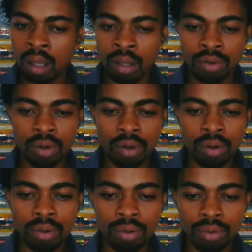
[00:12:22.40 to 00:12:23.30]

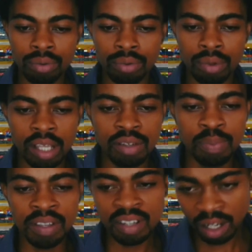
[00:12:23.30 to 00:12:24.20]
So that's
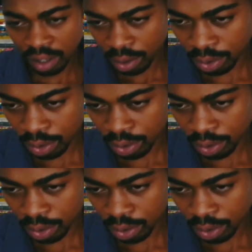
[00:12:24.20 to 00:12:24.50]
basically your